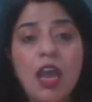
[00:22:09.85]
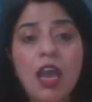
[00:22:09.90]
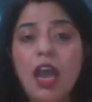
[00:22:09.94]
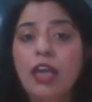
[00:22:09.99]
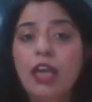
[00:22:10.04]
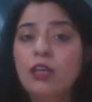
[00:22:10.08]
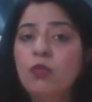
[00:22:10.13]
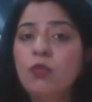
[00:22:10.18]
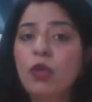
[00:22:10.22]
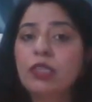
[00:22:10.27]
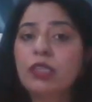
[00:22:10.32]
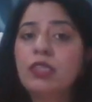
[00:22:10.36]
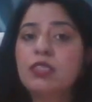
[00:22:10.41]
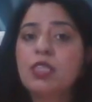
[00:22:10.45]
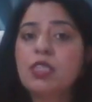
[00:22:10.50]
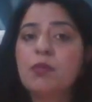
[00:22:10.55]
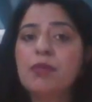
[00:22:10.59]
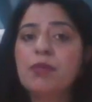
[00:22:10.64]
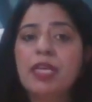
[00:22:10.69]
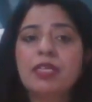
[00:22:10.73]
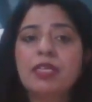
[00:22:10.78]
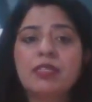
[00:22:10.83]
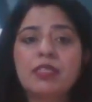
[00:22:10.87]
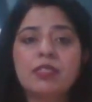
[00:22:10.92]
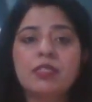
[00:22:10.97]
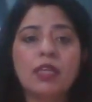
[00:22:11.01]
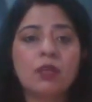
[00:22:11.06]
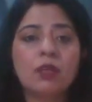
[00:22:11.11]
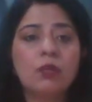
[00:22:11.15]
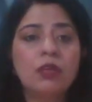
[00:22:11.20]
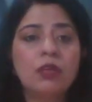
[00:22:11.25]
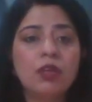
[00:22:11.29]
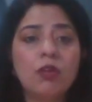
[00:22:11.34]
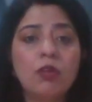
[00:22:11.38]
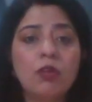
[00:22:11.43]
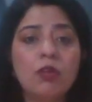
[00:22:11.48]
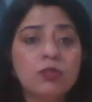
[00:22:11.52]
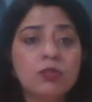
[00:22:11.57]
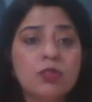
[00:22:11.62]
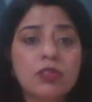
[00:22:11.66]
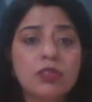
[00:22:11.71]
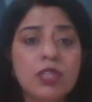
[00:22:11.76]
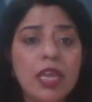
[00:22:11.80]
And what the CBSE circular
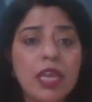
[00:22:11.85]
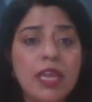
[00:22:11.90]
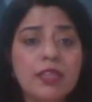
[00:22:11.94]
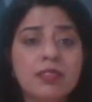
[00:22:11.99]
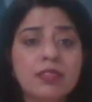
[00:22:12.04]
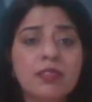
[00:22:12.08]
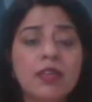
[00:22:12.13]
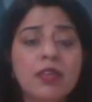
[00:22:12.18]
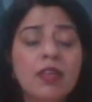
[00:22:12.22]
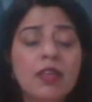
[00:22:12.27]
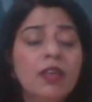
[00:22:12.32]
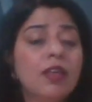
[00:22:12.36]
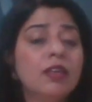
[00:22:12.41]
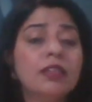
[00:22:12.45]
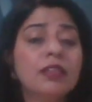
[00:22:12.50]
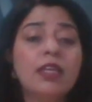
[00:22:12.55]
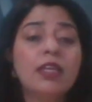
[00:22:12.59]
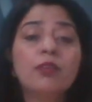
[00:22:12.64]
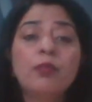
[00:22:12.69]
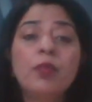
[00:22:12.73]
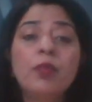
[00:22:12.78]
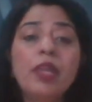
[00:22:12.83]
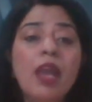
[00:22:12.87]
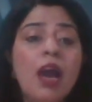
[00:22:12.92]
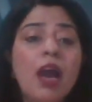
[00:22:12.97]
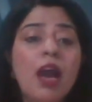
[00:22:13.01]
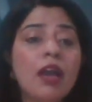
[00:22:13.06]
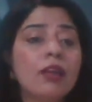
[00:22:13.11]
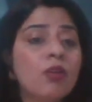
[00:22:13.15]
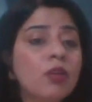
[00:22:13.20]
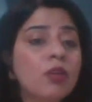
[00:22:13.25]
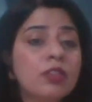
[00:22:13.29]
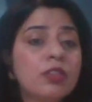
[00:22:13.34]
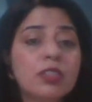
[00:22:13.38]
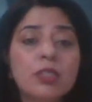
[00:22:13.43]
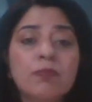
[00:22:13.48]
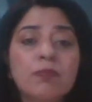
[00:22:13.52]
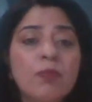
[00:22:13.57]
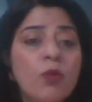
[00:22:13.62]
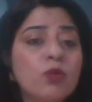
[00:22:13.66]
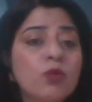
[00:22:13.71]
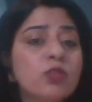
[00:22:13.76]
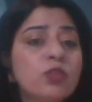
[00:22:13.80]
also says, that we are not
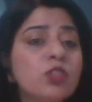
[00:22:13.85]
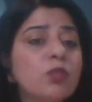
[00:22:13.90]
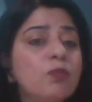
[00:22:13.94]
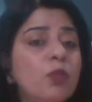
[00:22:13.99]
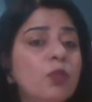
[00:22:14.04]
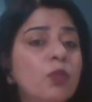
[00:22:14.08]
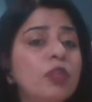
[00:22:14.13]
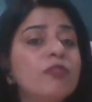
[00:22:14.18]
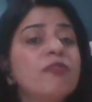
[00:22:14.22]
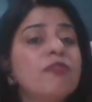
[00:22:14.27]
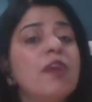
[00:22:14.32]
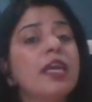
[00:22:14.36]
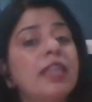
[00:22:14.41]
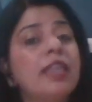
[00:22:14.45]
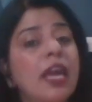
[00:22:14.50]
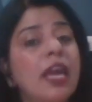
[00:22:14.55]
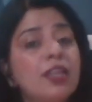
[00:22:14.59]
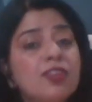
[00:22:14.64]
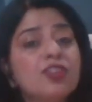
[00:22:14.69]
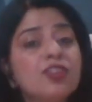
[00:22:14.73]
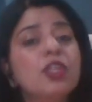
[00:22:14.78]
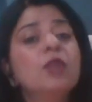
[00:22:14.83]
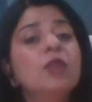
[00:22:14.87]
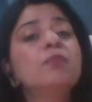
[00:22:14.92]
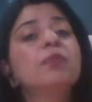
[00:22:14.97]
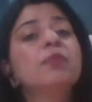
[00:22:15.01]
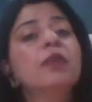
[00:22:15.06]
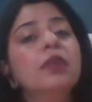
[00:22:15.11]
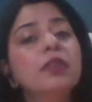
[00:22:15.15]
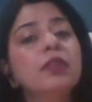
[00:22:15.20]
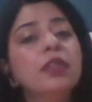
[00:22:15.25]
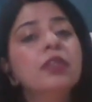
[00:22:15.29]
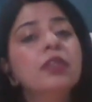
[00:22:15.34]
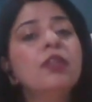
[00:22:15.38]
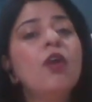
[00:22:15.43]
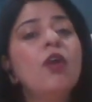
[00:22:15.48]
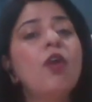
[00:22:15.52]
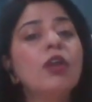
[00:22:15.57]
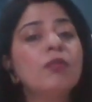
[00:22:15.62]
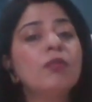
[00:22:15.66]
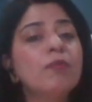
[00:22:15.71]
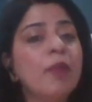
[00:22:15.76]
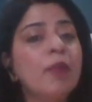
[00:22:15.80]
supposed to put financial burden
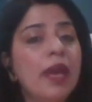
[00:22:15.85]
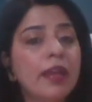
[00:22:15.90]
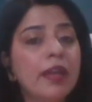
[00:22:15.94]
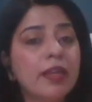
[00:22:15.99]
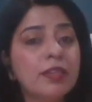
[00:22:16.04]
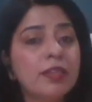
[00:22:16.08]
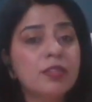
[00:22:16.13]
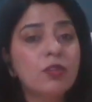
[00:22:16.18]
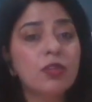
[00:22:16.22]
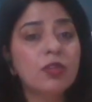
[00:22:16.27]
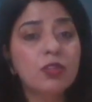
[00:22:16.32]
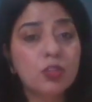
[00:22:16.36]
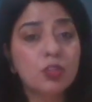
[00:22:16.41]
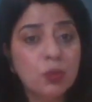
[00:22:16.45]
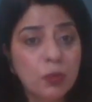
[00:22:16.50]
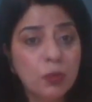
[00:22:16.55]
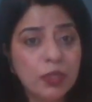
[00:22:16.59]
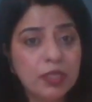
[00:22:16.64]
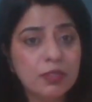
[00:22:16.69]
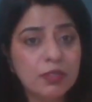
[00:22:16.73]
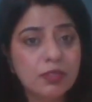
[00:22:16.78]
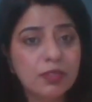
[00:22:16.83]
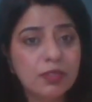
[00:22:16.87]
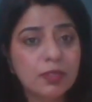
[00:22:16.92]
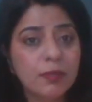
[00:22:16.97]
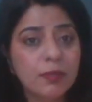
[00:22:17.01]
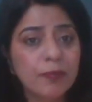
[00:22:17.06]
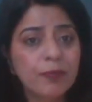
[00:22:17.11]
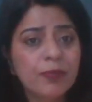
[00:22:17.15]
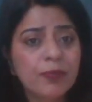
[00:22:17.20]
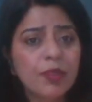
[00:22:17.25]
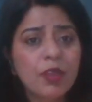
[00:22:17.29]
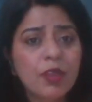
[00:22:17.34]
on parents or students.